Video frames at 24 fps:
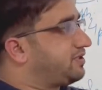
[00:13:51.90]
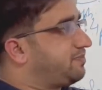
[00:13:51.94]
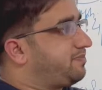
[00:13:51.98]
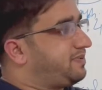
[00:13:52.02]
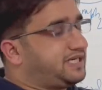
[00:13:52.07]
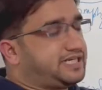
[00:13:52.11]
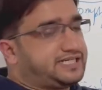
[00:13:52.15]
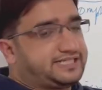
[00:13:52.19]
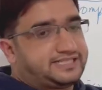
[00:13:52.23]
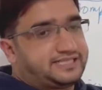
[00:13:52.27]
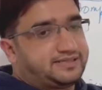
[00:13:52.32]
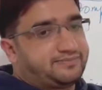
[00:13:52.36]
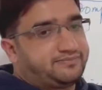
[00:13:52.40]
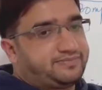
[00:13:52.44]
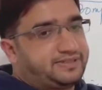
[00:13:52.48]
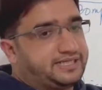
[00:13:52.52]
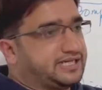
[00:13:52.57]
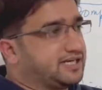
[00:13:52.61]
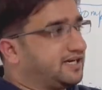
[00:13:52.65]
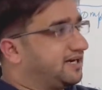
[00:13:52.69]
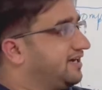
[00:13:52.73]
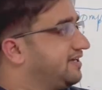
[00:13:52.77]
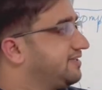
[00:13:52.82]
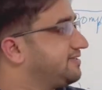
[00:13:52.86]
split them
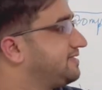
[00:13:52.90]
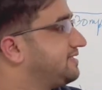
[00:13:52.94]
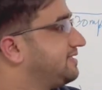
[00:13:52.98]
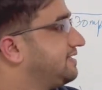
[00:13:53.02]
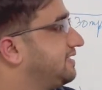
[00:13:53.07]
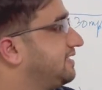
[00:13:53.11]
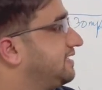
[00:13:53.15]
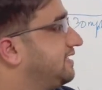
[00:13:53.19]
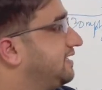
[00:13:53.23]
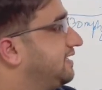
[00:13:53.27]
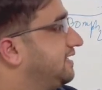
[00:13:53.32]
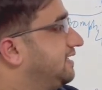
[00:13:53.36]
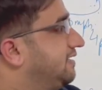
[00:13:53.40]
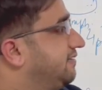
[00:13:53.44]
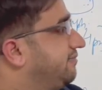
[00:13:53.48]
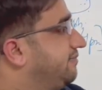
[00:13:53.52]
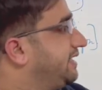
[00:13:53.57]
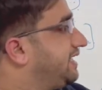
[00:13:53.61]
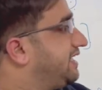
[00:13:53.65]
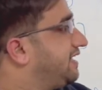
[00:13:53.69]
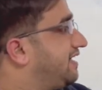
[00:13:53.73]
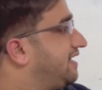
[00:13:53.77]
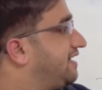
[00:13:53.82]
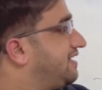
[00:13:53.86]

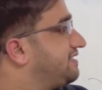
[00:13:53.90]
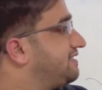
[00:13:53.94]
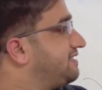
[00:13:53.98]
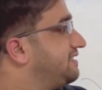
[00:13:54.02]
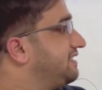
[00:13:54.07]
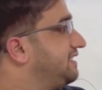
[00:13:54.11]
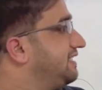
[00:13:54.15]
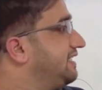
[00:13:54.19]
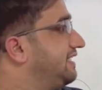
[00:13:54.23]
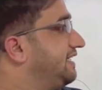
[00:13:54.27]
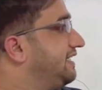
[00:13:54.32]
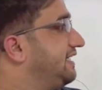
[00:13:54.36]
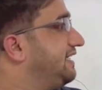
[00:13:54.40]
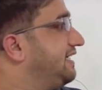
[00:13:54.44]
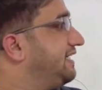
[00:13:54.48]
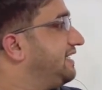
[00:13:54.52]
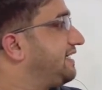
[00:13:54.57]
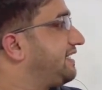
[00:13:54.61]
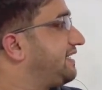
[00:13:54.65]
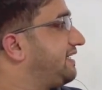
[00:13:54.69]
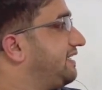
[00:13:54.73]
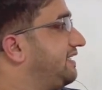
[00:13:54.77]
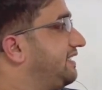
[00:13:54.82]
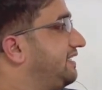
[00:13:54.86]
because
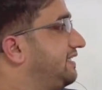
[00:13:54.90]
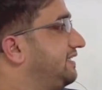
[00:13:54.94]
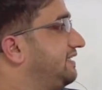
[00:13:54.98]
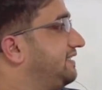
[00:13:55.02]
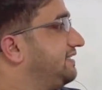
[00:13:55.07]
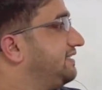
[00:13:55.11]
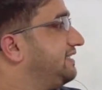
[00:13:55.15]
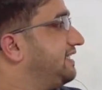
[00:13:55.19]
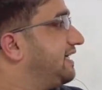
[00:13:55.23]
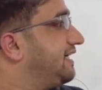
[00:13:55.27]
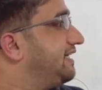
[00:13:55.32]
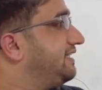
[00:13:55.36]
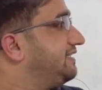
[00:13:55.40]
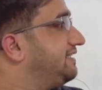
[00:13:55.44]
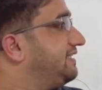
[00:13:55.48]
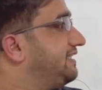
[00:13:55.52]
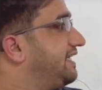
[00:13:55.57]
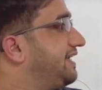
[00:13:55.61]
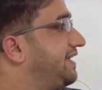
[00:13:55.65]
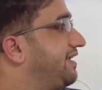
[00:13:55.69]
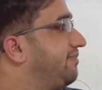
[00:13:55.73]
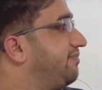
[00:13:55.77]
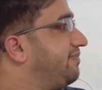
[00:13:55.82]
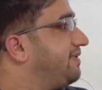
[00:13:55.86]
here the
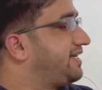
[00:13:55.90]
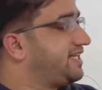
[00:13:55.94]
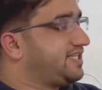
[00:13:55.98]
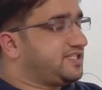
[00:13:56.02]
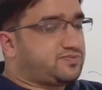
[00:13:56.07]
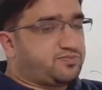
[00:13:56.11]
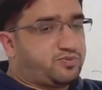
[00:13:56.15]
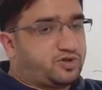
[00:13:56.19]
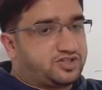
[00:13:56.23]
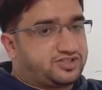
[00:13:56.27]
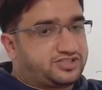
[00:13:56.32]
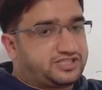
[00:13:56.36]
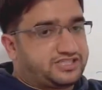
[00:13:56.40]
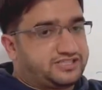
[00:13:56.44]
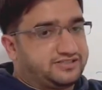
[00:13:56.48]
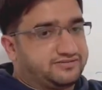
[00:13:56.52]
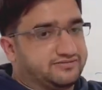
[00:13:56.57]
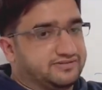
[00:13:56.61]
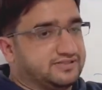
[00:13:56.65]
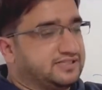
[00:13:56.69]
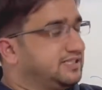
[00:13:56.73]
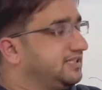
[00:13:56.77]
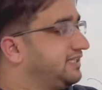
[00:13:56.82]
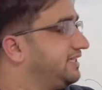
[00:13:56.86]
number is
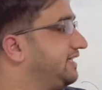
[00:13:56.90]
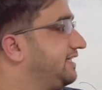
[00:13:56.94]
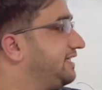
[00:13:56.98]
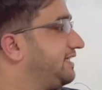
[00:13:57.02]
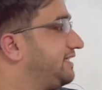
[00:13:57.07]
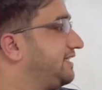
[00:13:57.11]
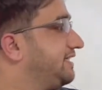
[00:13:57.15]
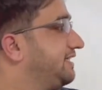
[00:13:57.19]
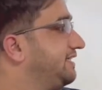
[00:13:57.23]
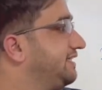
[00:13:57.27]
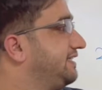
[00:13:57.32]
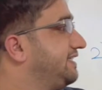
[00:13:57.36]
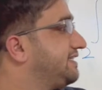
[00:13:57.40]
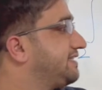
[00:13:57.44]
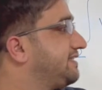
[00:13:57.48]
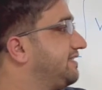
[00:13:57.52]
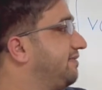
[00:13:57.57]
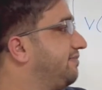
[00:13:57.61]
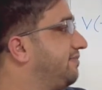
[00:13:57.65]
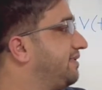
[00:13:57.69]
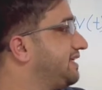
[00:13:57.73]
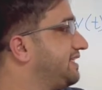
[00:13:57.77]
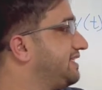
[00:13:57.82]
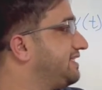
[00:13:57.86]
positive, here this
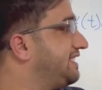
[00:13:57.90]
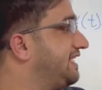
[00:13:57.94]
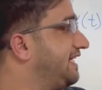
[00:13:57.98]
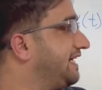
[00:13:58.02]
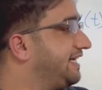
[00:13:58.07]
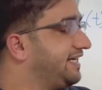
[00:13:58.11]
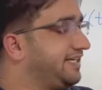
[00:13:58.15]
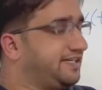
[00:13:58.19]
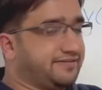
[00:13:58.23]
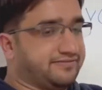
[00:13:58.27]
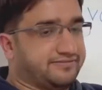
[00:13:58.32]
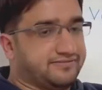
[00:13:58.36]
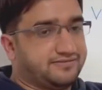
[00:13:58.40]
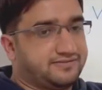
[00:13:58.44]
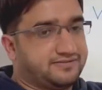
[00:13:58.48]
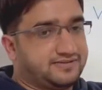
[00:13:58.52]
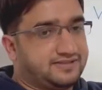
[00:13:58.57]
number is negative.